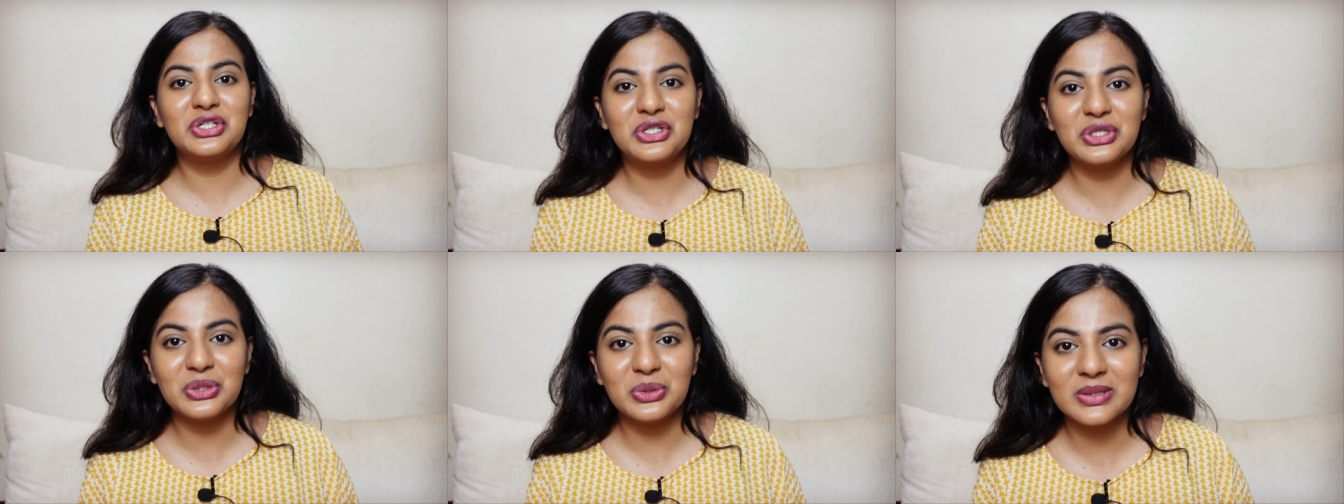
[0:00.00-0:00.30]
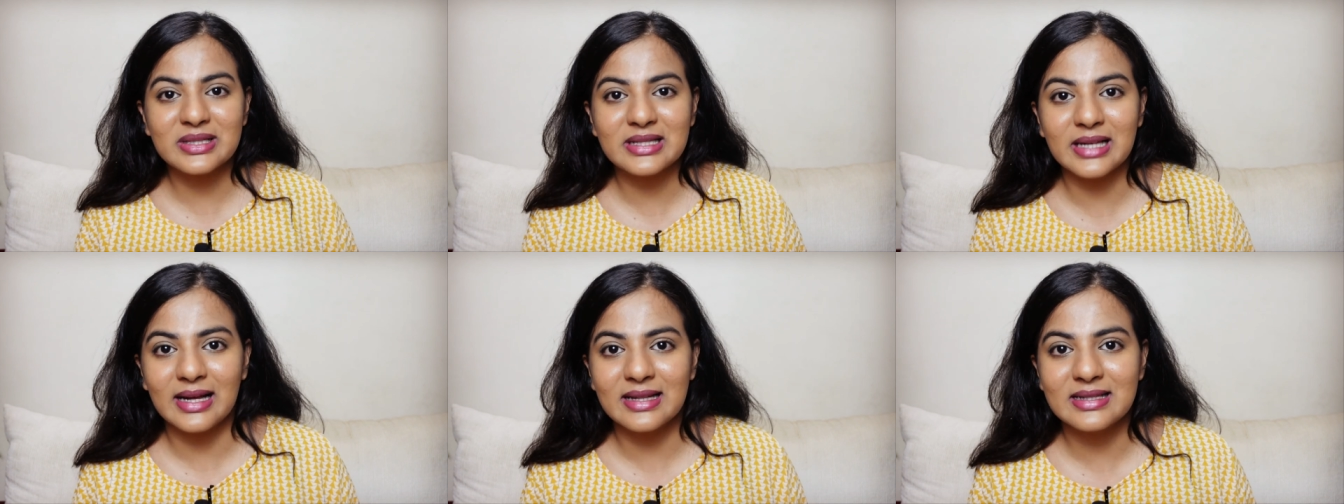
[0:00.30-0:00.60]
two
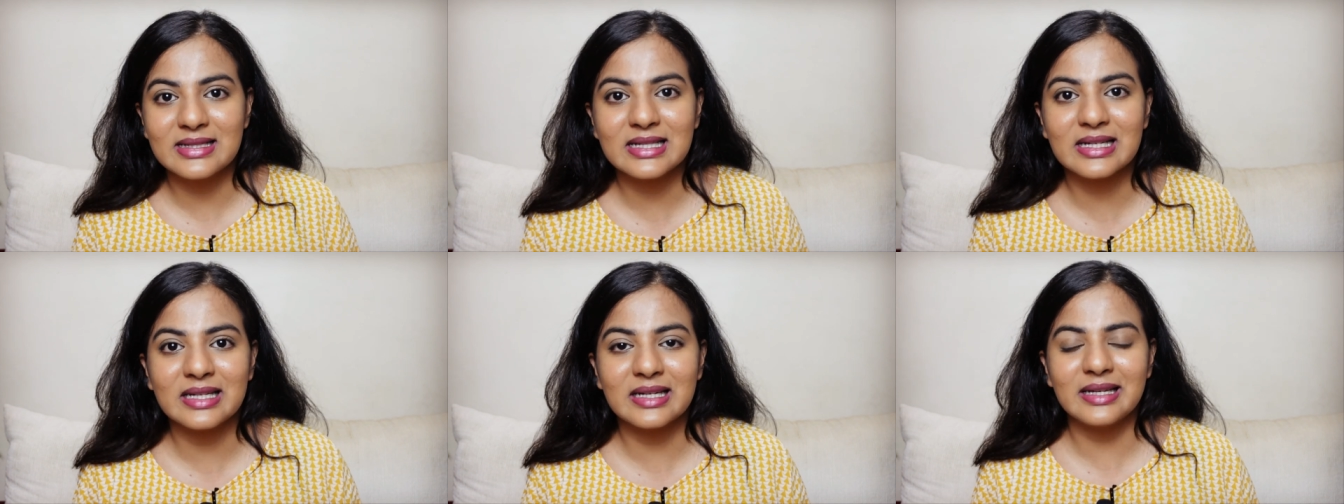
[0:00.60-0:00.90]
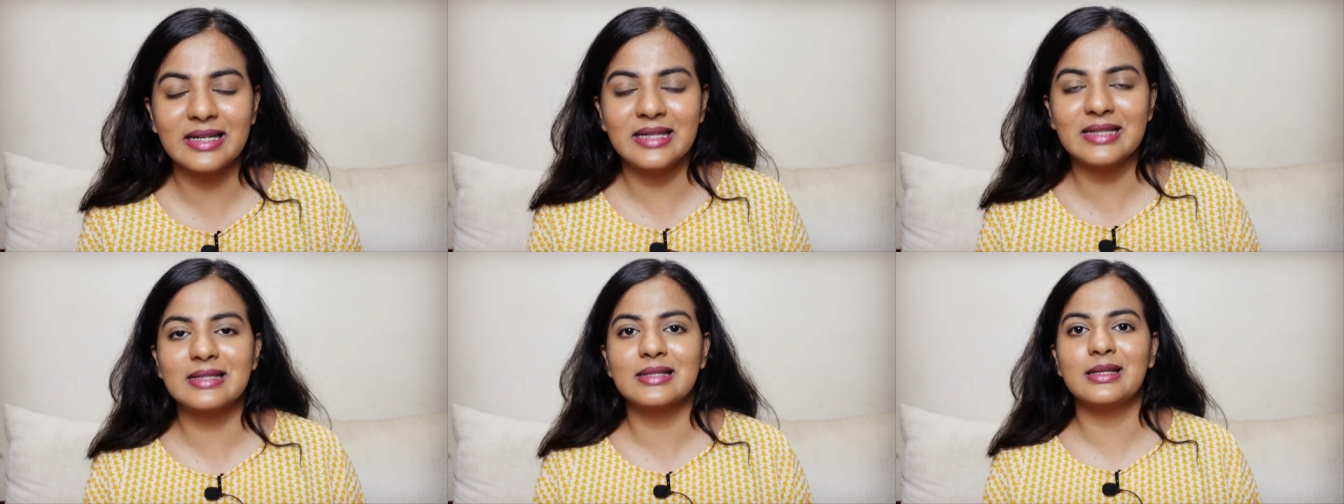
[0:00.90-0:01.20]

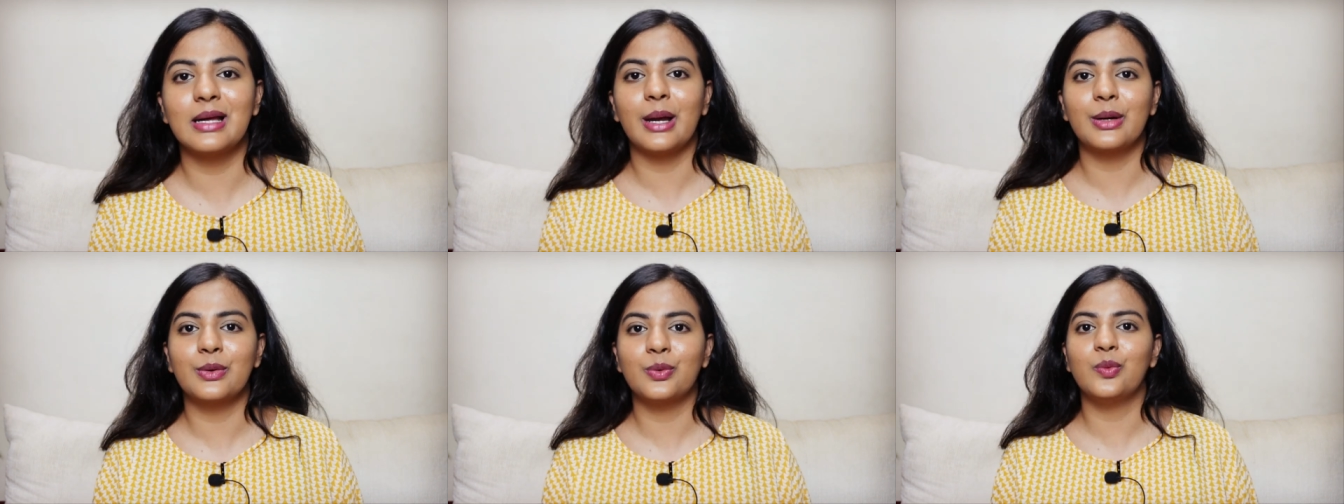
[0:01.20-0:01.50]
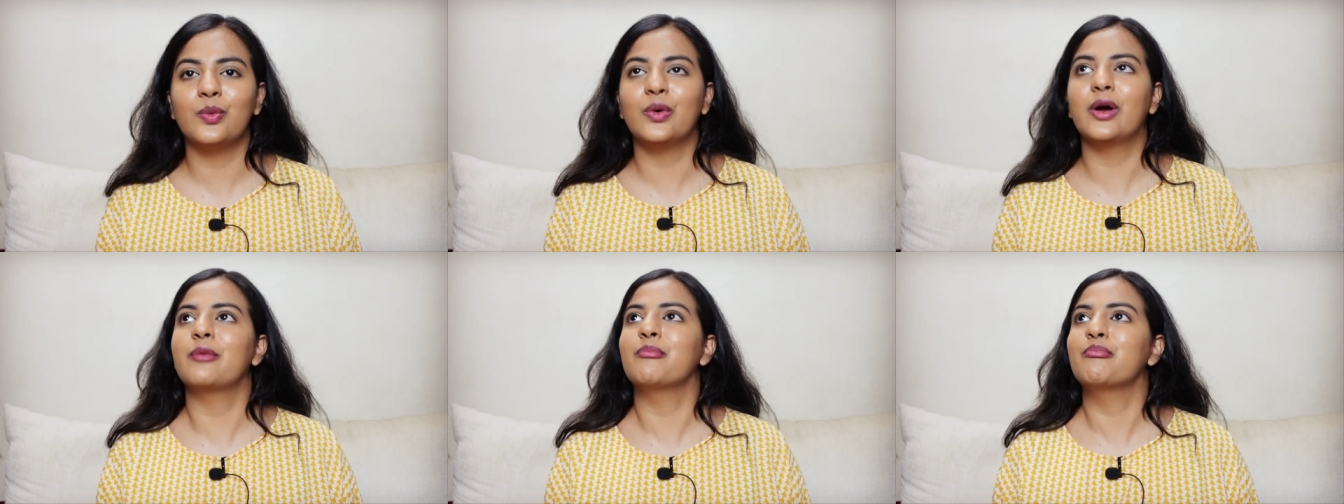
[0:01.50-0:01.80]
sunscreens
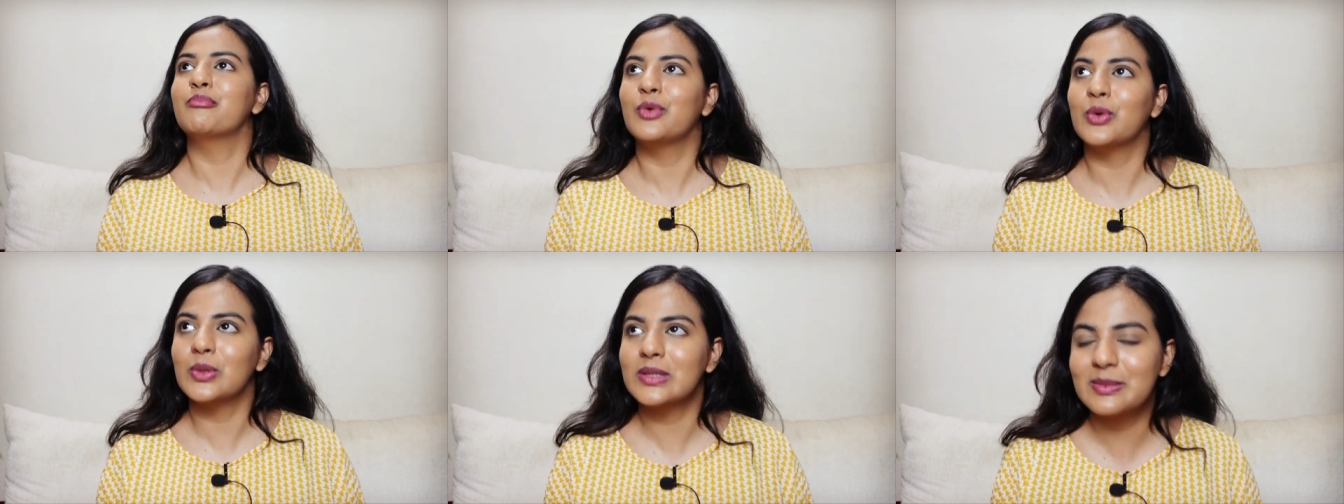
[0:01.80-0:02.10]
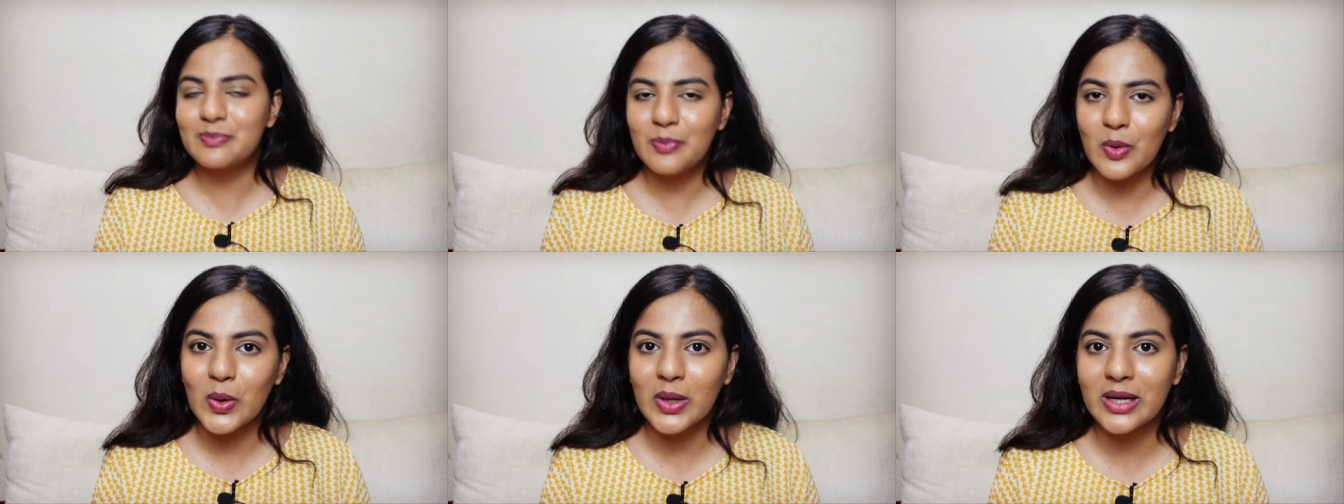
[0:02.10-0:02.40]
that were
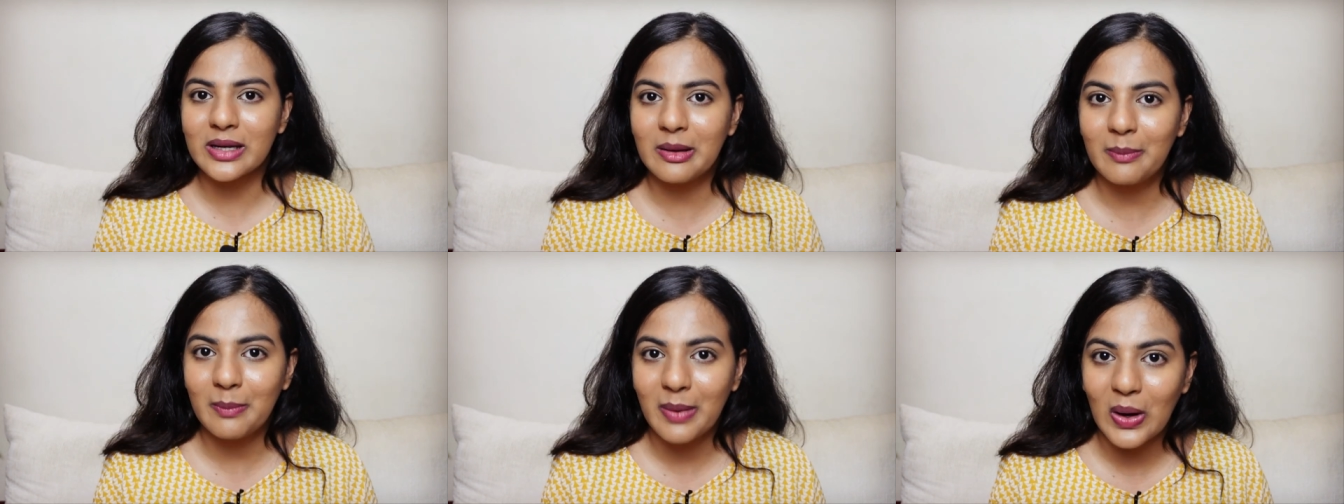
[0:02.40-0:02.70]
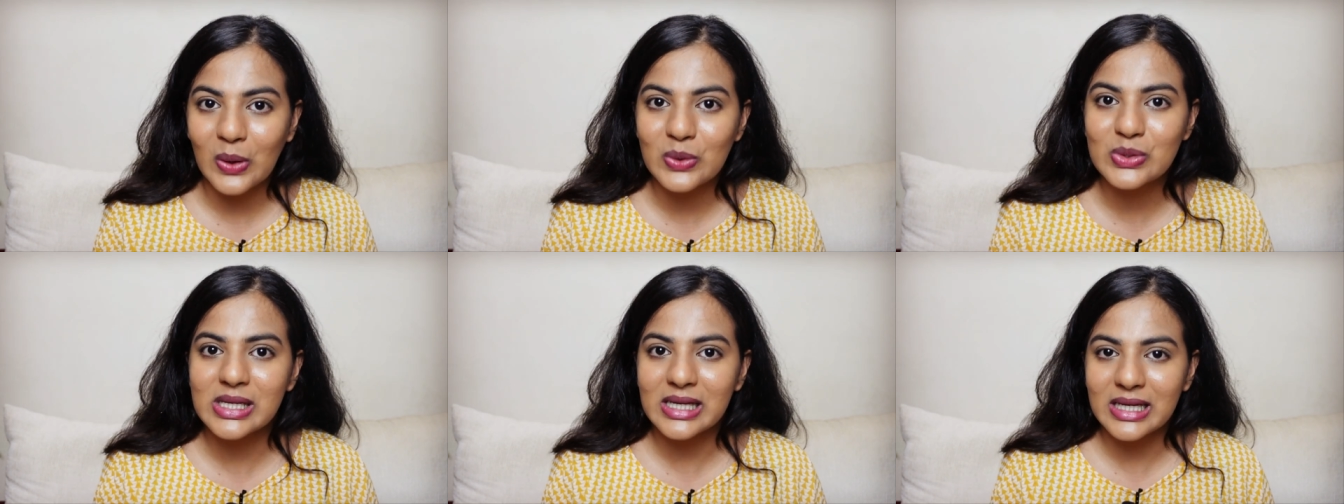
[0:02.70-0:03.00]
most spoken
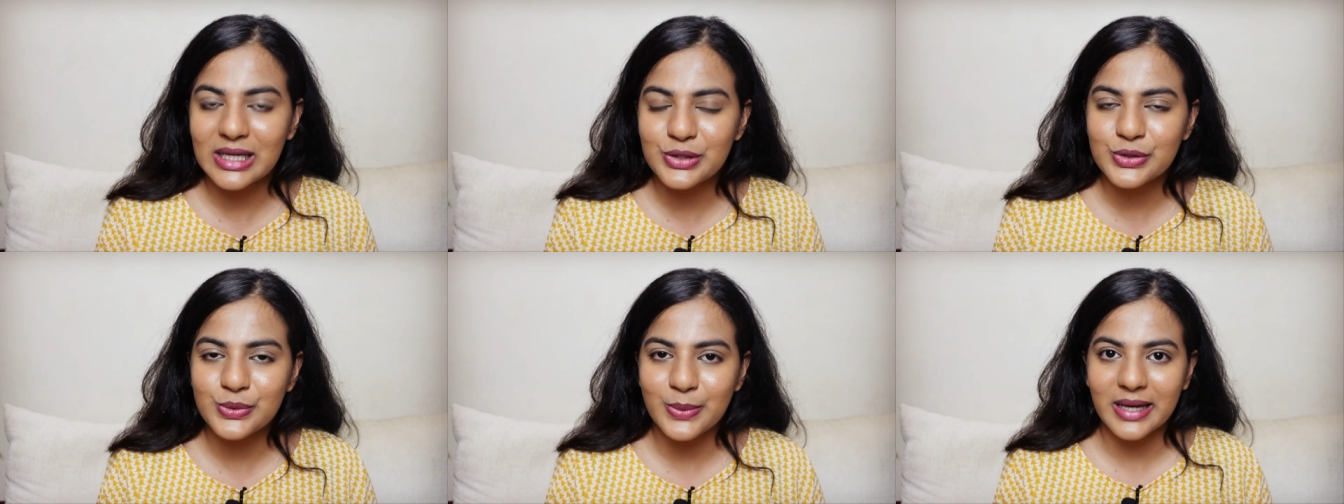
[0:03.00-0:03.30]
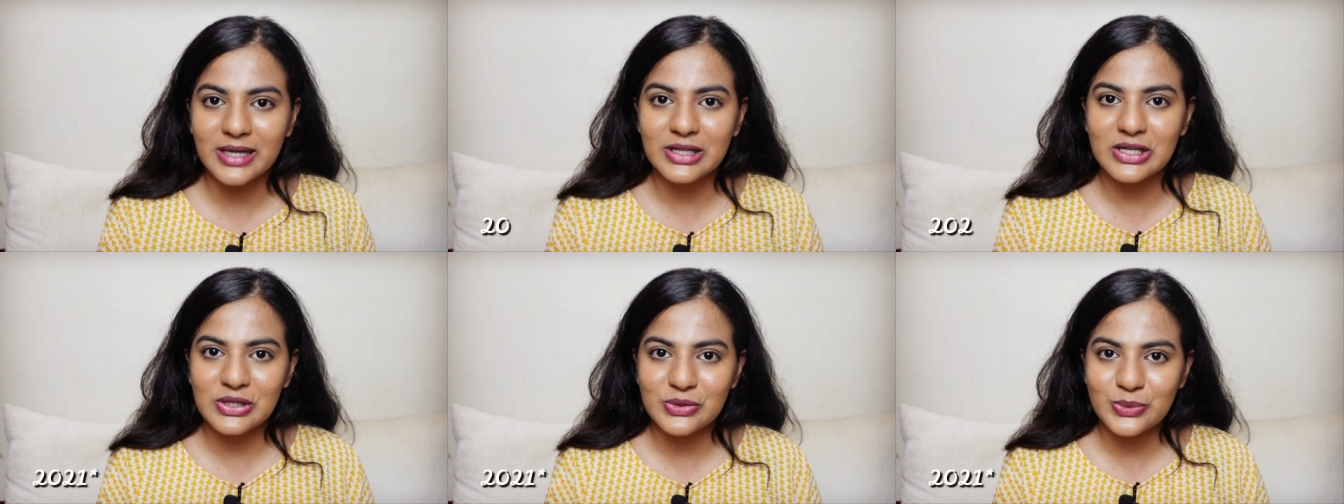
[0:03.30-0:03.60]
about in
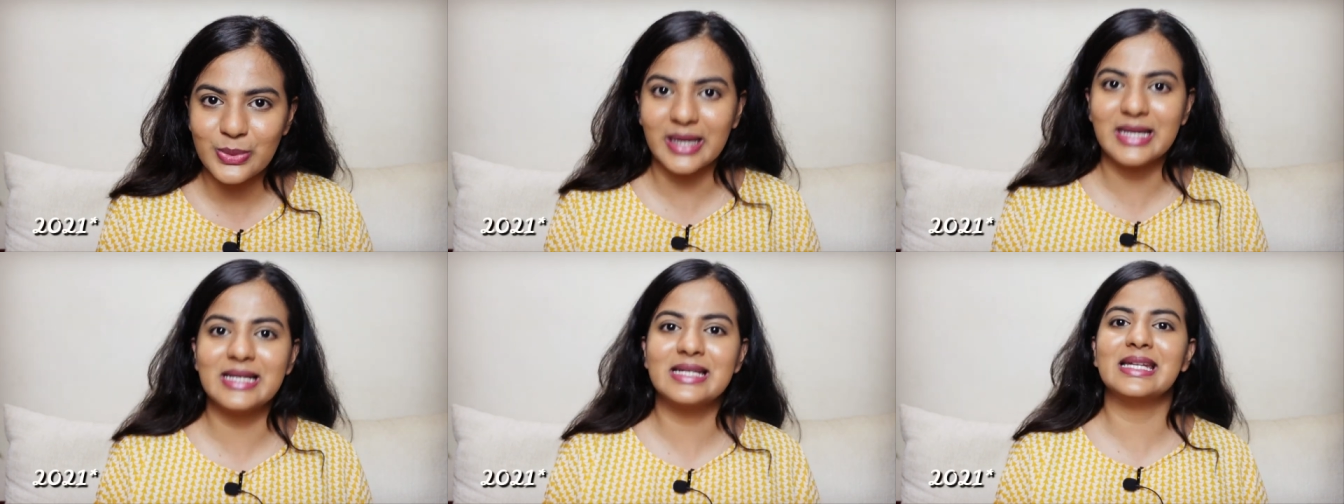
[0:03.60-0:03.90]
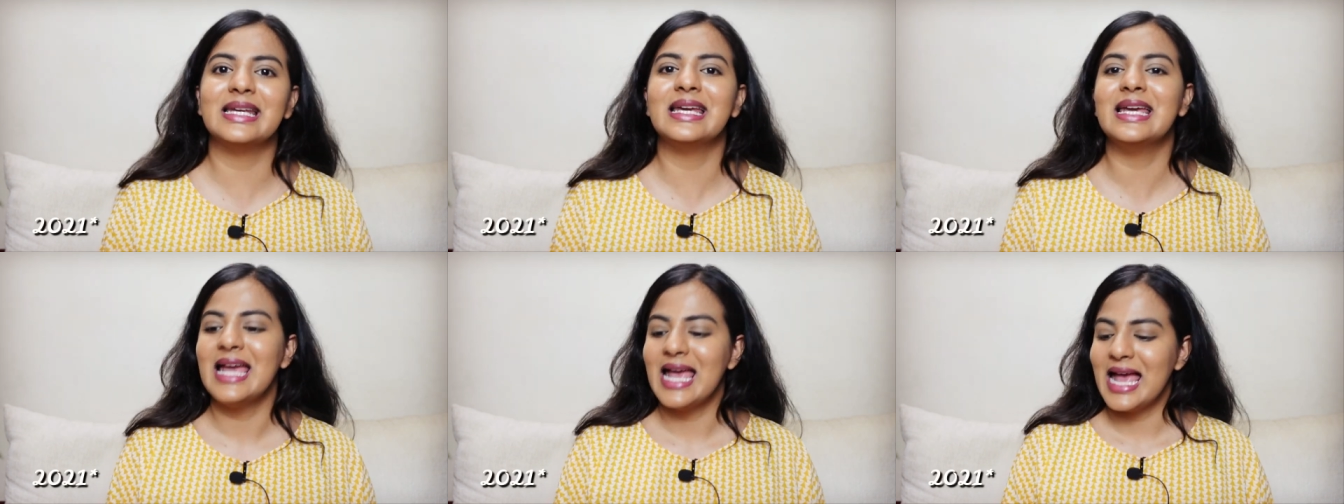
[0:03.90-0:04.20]
twenty
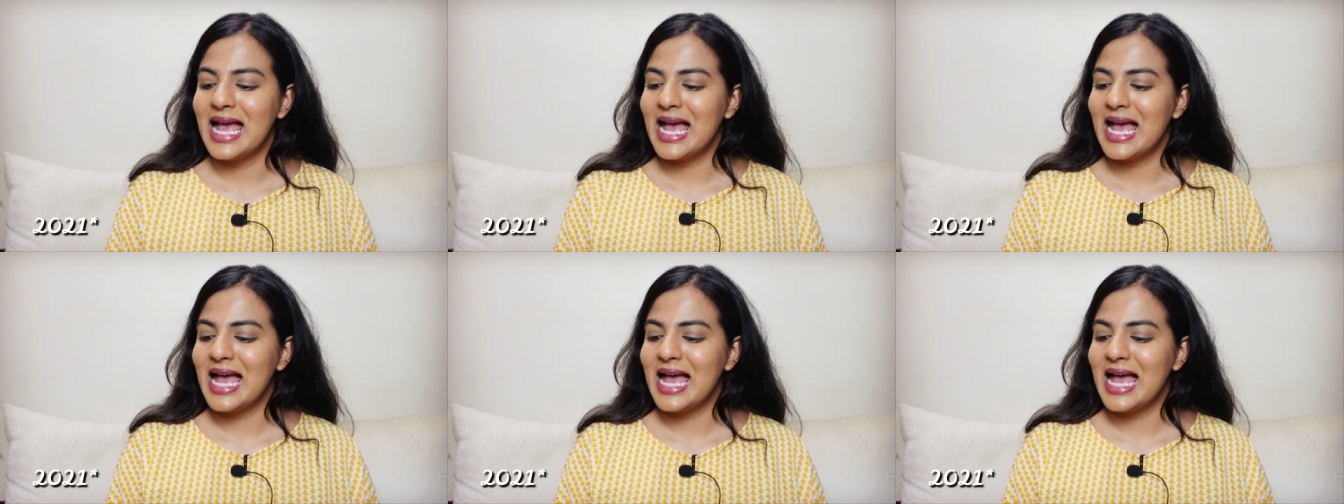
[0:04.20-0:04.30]
twenty,